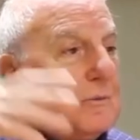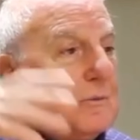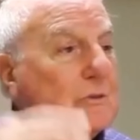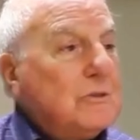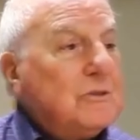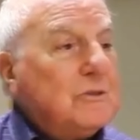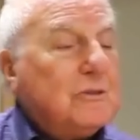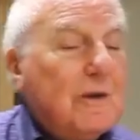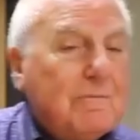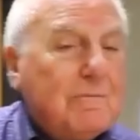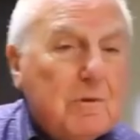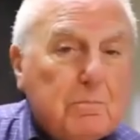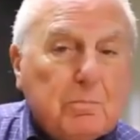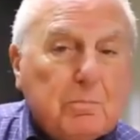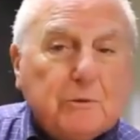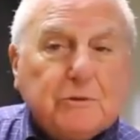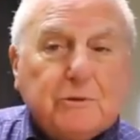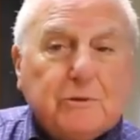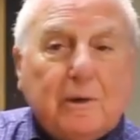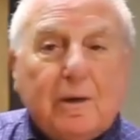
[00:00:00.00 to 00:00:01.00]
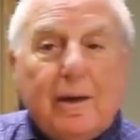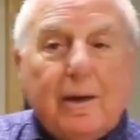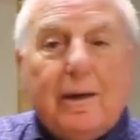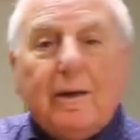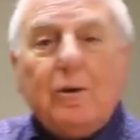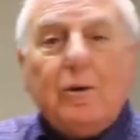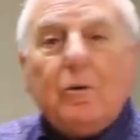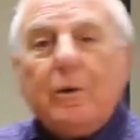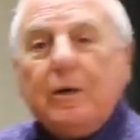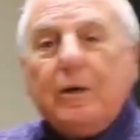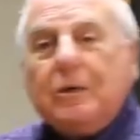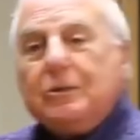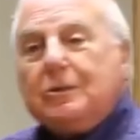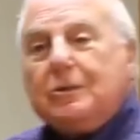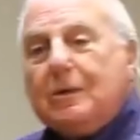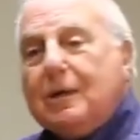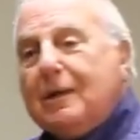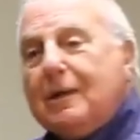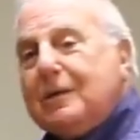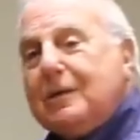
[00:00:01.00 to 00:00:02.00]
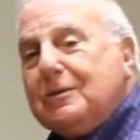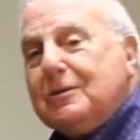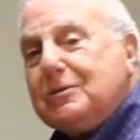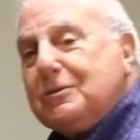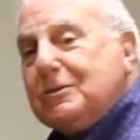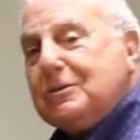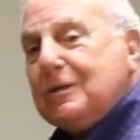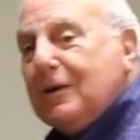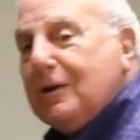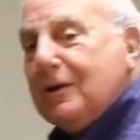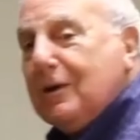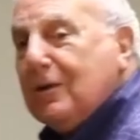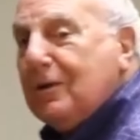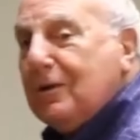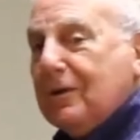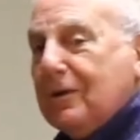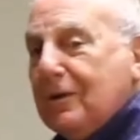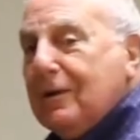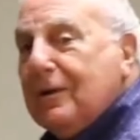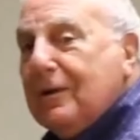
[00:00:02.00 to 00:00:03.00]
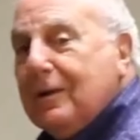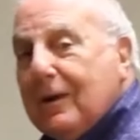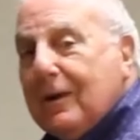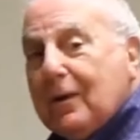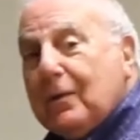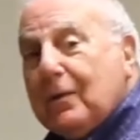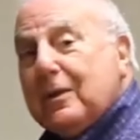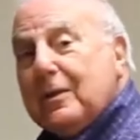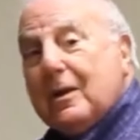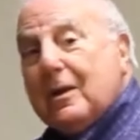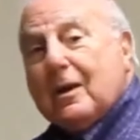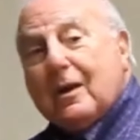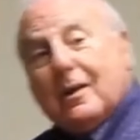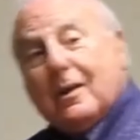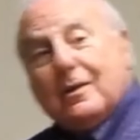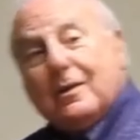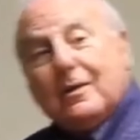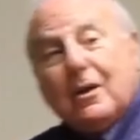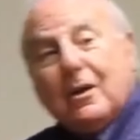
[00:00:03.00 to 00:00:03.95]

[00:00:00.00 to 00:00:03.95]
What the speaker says: There was a 7% increase in cellular, or in the